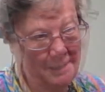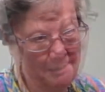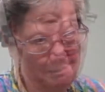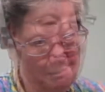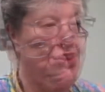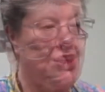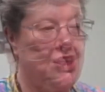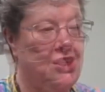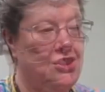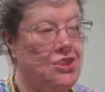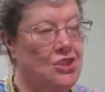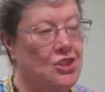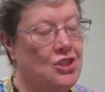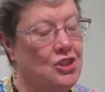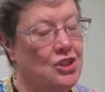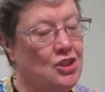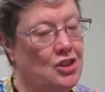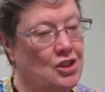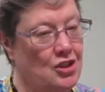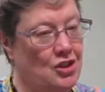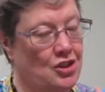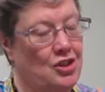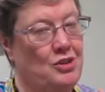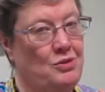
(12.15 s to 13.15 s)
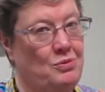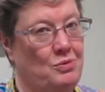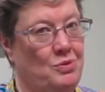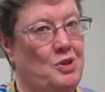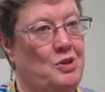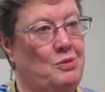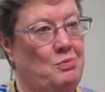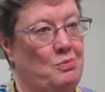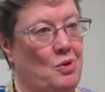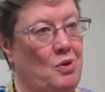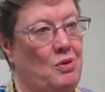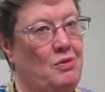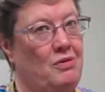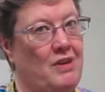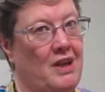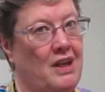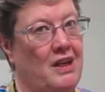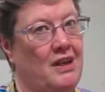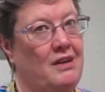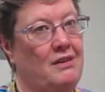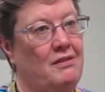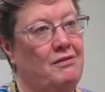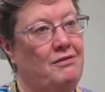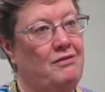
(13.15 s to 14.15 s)
The institution was
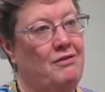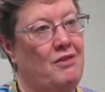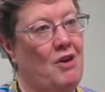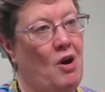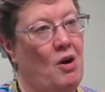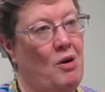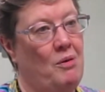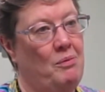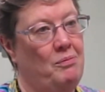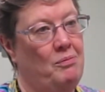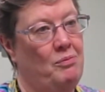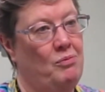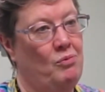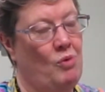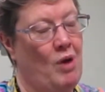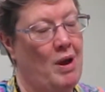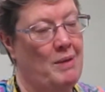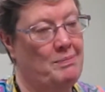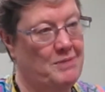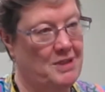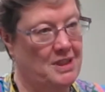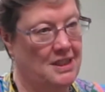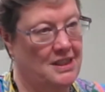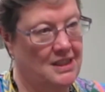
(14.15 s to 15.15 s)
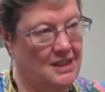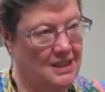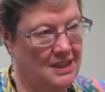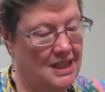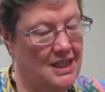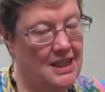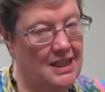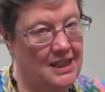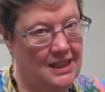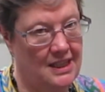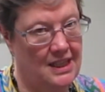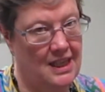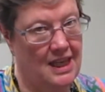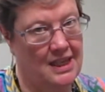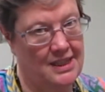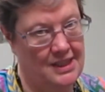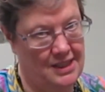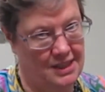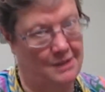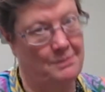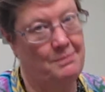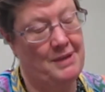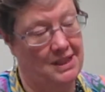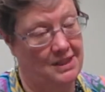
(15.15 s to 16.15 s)
moving from WebCT as
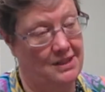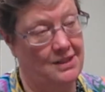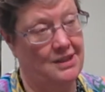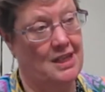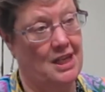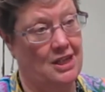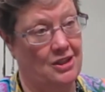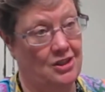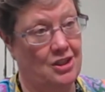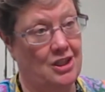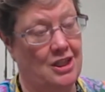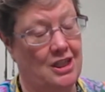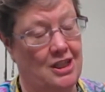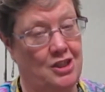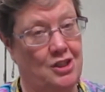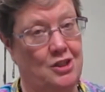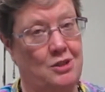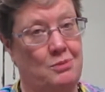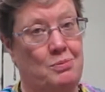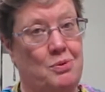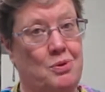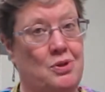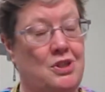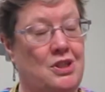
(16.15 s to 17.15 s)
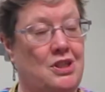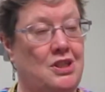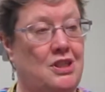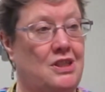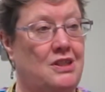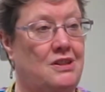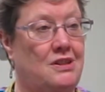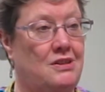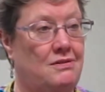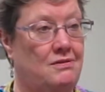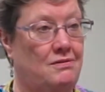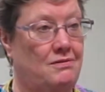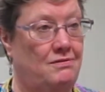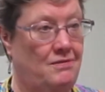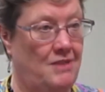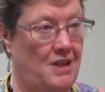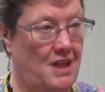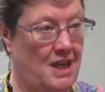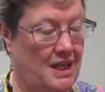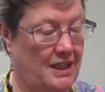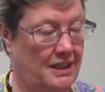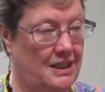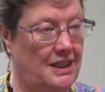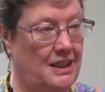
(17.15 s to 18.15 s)
the main centrally supported
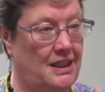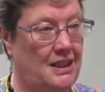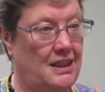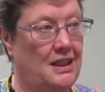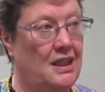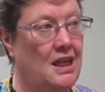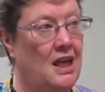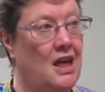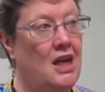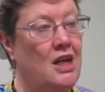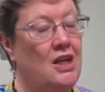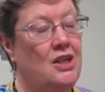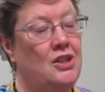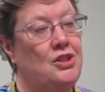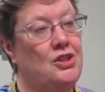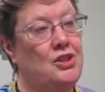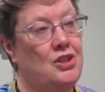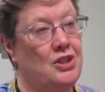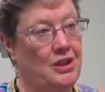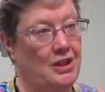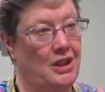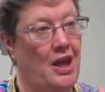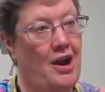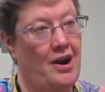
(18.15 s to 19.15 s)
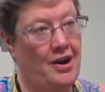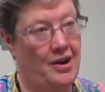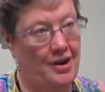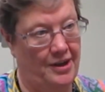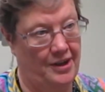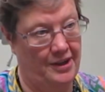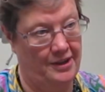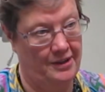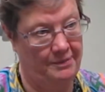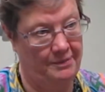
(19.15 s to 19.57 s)
VLE to Learn,